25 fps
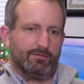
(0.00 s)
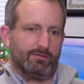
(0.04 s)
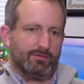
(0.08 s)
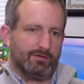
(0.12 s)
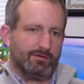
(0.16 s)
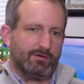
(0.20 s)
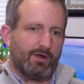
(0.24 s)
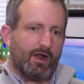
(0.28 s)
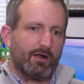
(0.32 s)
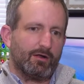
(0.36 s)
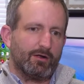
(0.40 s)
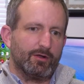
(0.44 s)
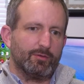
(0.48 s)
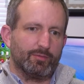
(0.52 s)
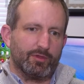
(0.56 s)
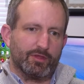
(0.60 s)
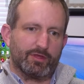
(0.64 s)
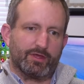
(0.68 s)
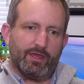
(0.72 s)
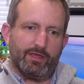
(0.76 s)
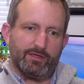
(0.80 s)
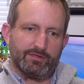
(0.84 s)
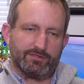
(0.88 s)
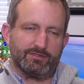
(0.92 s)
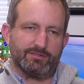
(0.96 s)
There are
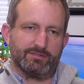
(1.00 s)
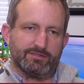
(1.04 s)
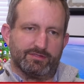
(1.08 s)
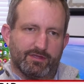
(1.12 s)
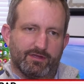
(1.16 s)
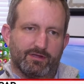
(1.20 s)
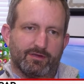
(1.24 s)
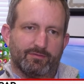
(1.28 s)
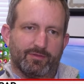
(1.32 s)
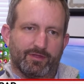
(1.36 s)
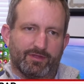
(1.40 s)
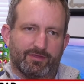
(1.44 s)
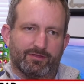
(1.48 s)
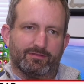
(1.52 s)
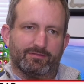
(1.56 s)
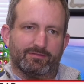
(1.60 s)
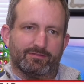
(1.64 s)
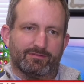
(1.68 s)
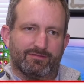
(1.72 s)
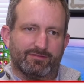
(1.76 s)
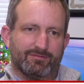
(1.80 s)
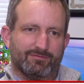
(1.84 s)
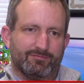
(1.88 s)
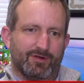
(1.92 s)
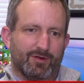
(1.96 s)
implications there
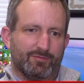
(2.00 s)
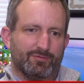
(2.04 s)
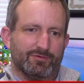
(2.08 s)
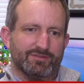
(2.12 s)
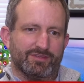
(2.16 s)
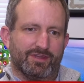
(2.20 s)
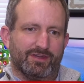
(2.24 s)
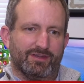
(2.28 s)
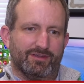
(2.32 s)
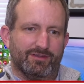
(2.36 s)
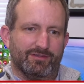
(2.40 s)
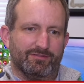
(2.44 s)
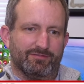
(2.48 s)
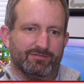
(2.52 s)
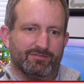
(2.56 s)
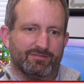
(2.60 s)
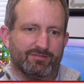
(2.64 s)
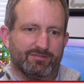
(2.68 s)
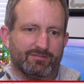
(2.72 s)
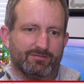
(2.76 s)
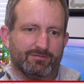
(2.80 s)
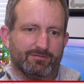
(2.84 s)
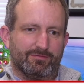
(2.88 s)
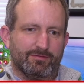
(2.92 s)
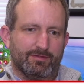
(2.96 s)
because
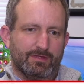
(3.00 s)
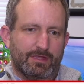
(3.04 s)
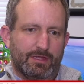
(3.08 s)
representatives